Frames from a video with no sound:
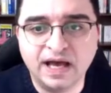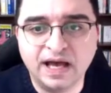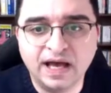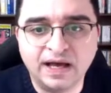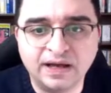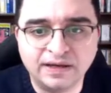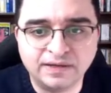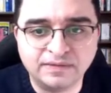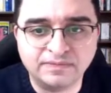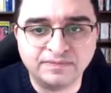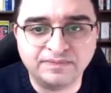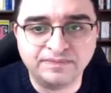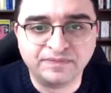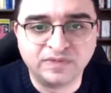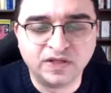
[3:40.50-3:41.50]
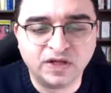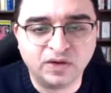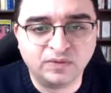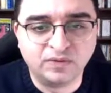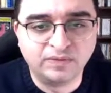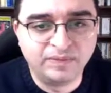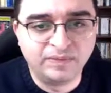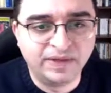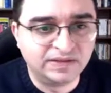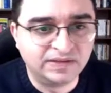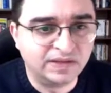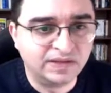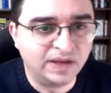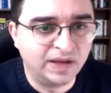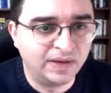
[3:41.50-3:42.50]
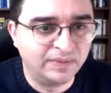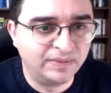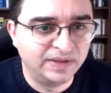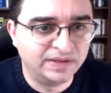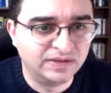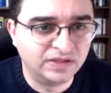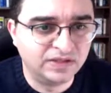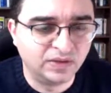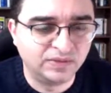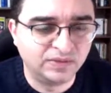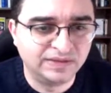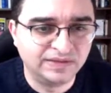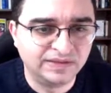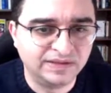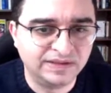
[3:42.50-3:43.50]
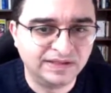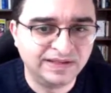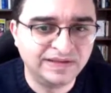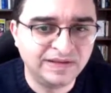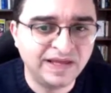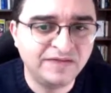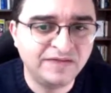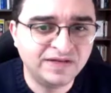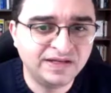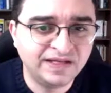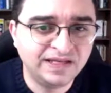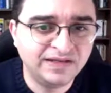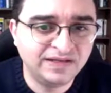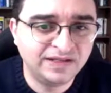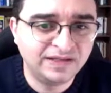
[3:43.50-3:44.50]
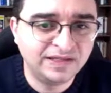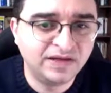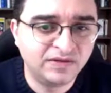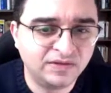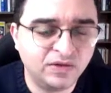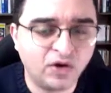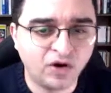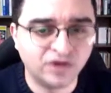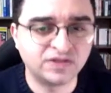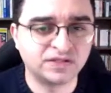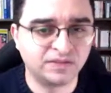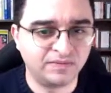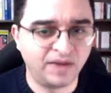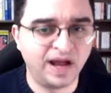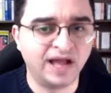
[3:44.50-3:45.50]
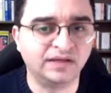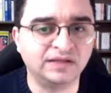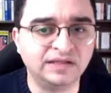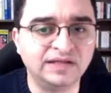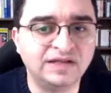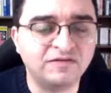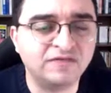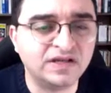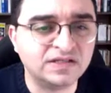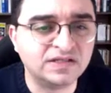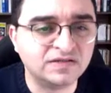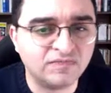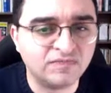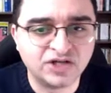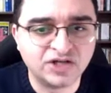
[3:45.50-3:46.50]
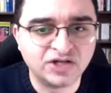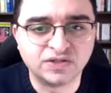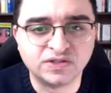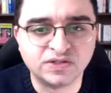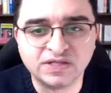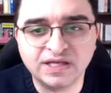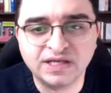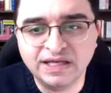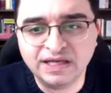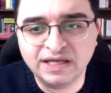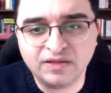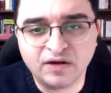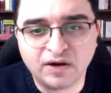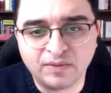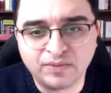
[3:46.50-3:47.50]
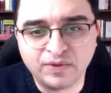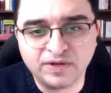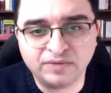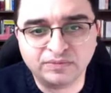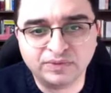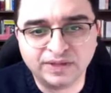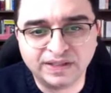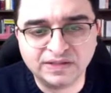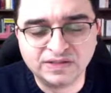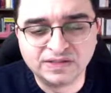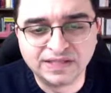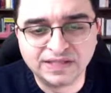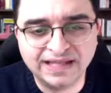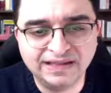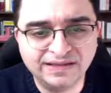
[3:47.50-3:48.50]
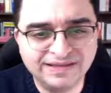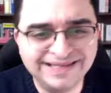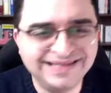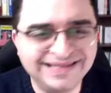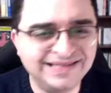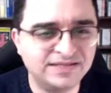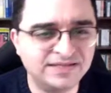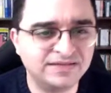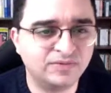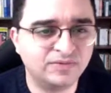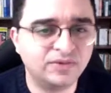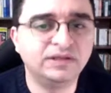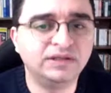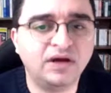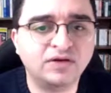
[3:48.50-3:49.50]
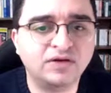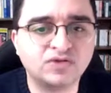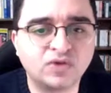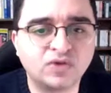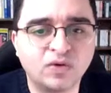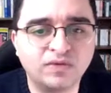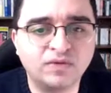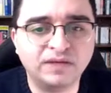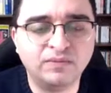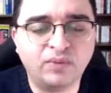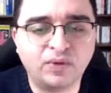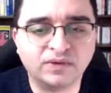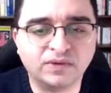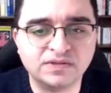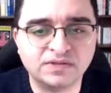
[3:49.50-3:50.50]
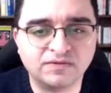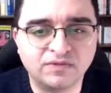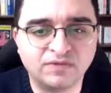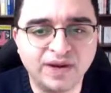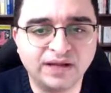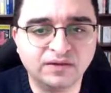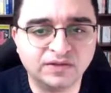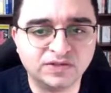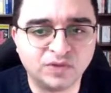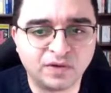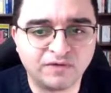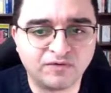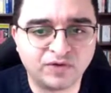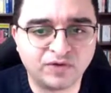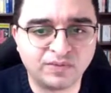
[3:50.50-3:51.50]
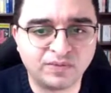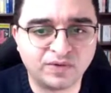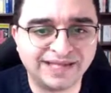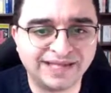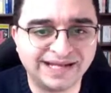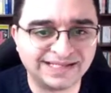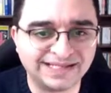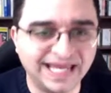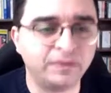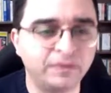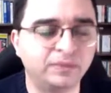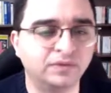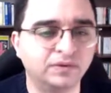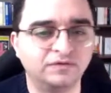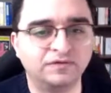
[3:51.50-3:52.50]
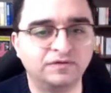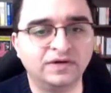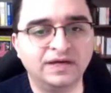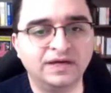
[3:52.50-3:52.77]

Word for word: Um, you know, but uh, but you know, even there, there are some highly invasive measures that are put in place, and these really underscore the importance of a regulatory framework that is capable of